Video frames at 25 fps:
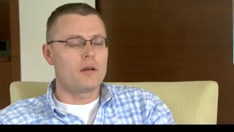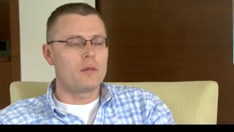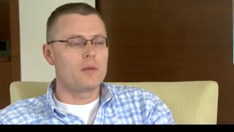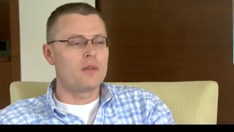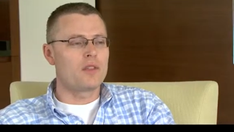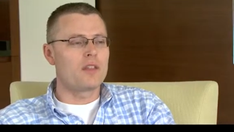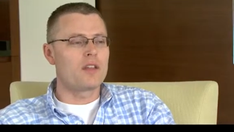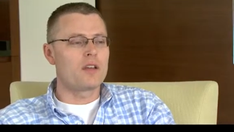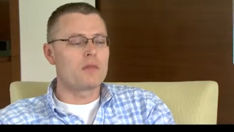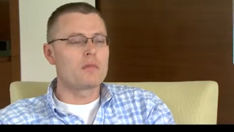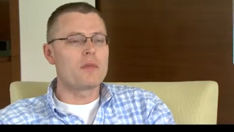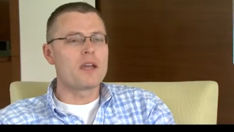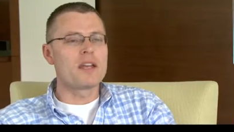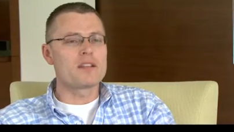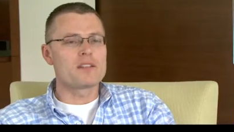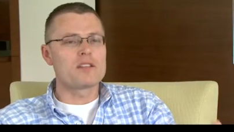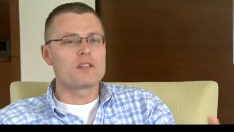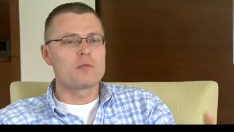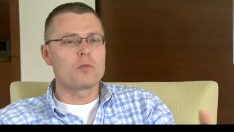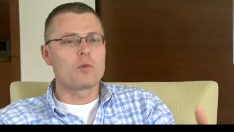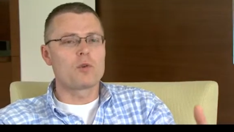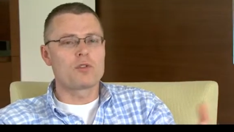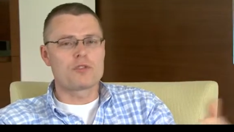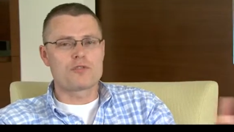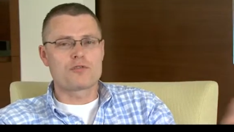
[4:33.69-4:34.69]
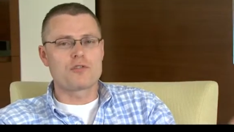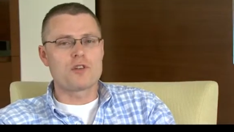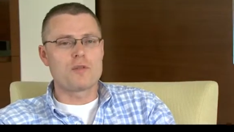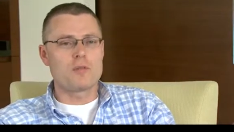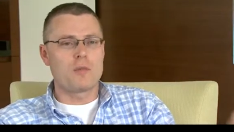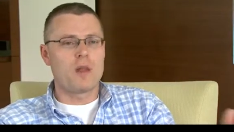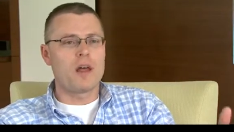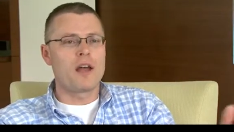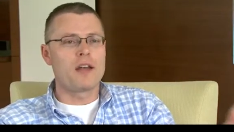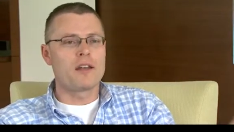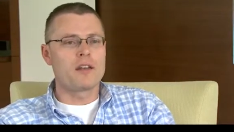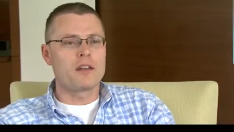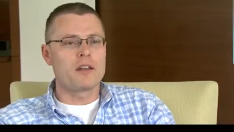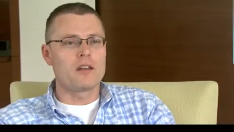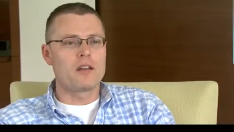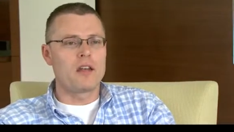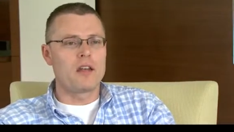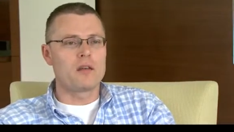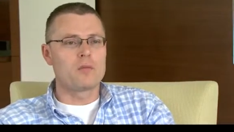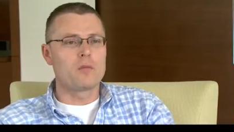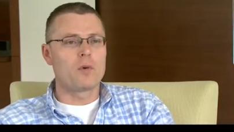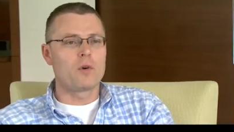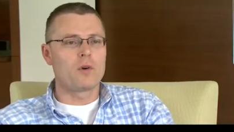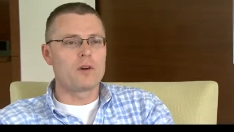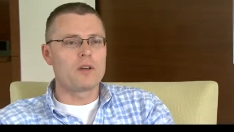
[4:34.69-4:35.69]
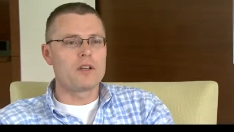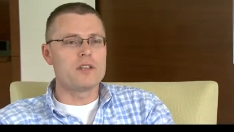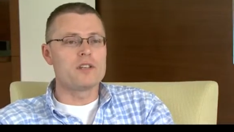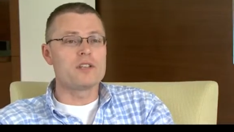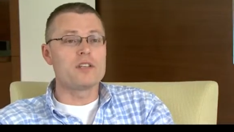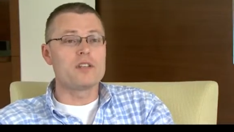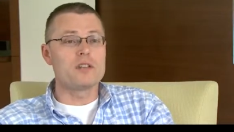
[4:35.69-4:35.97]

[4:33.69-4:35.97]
would think makes it more streamlined and more easy